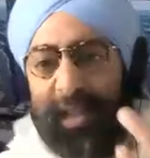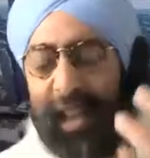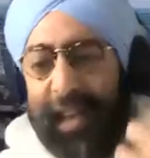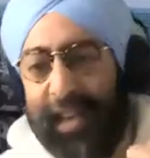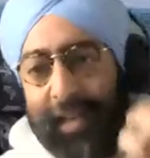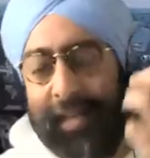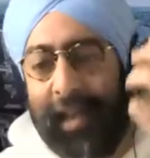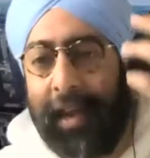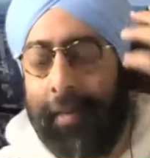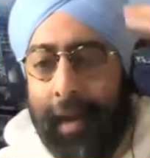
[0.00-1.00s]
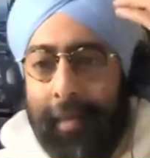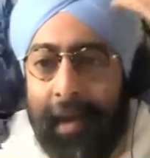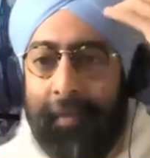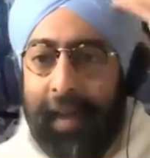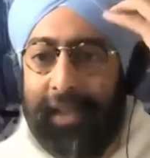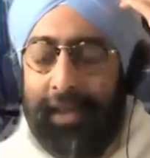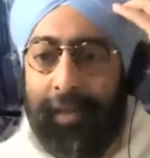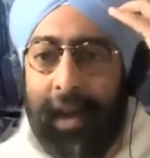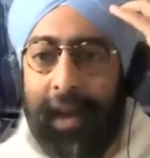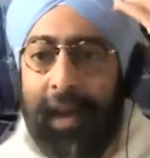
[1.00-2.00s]
I like to, because I'm an investor,
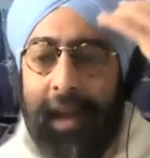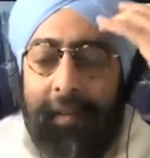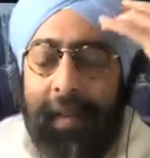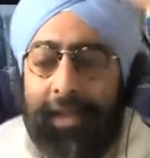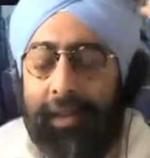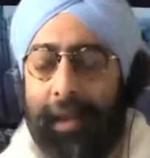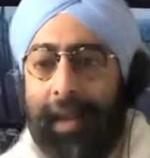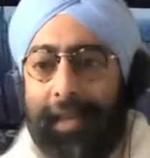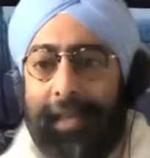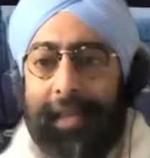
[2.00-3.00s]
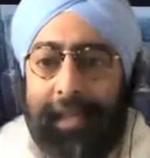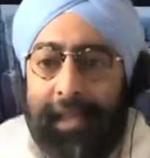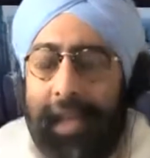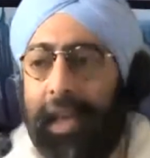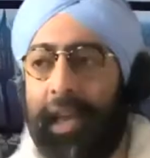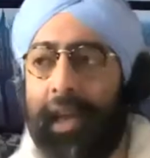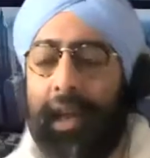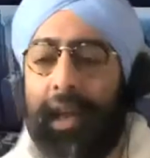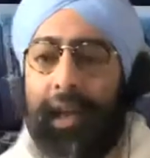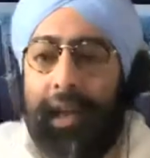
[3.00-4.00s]
right? Investor likes to
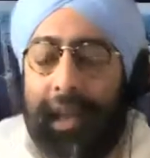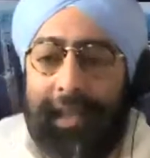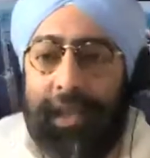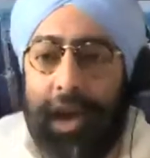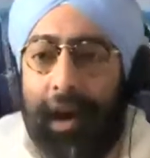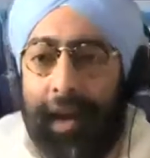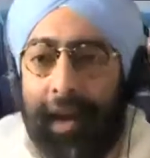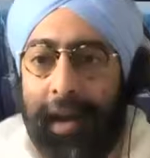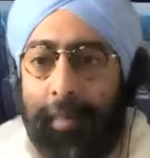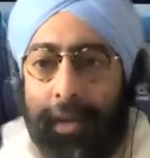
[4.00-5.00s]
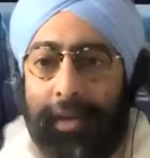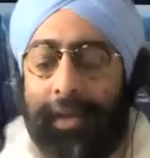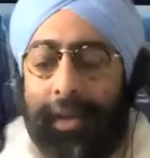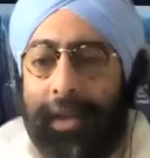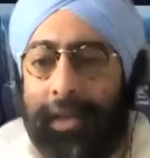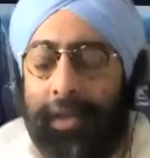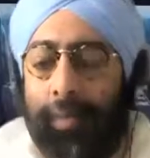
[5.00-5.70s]
see, he likes to talk numbers. So